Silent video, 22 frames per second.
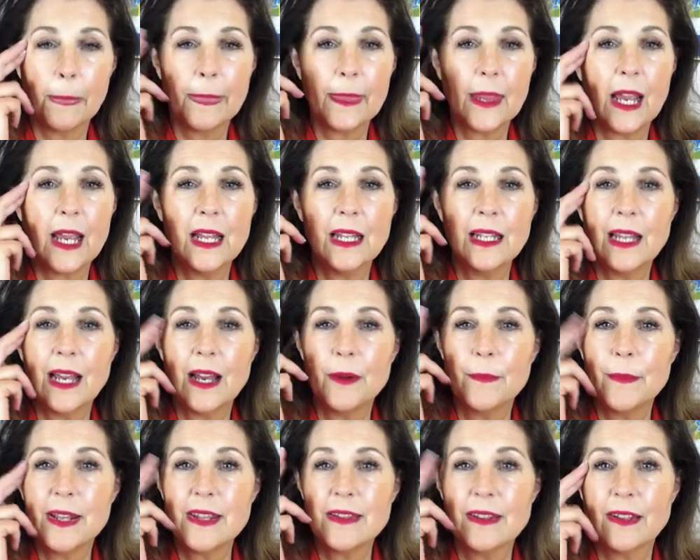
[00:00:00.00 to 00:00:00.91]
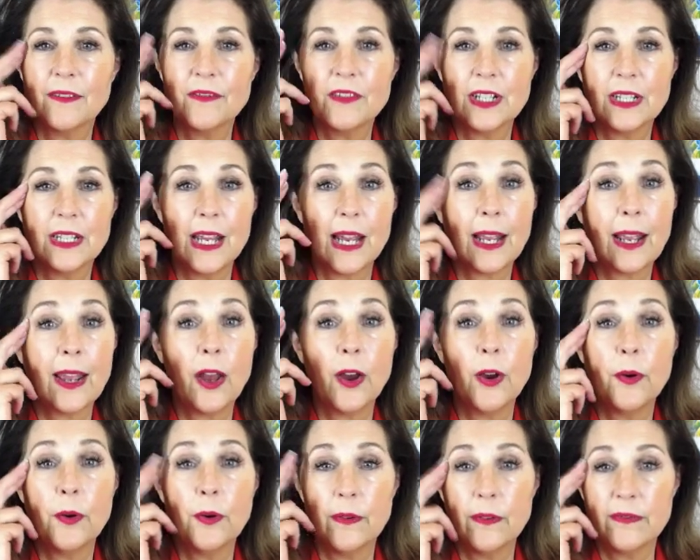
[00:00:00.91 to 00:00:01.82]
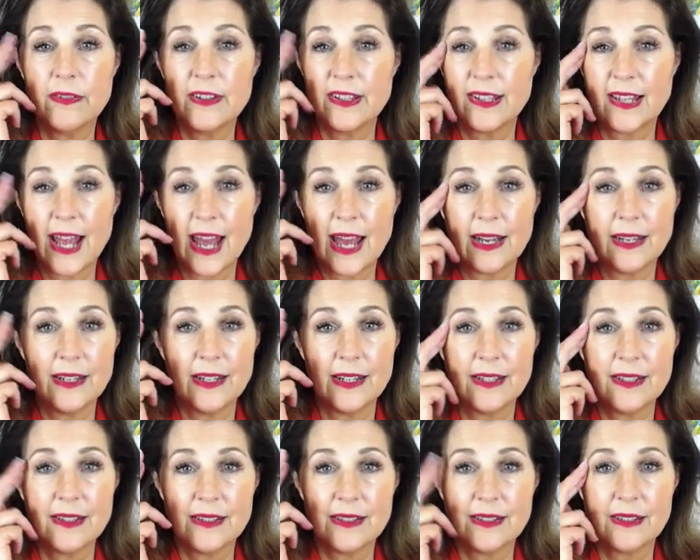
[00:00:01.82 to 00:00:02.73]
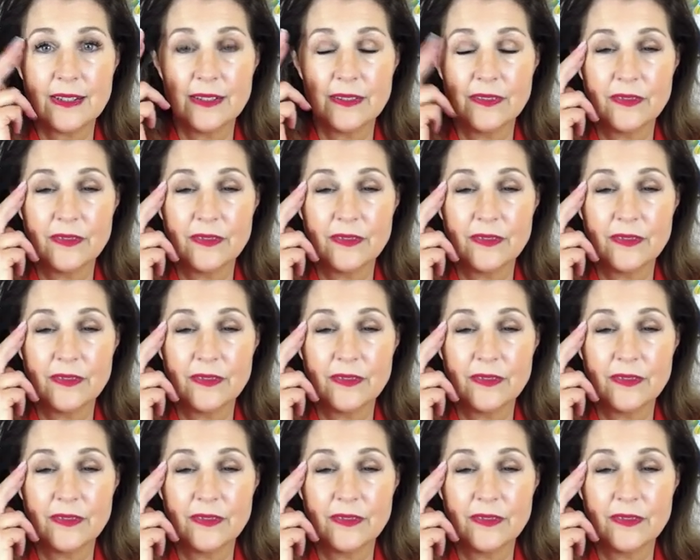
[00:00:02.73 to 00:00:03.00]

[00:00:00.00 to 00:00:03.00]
I allow myself to let go of sadness,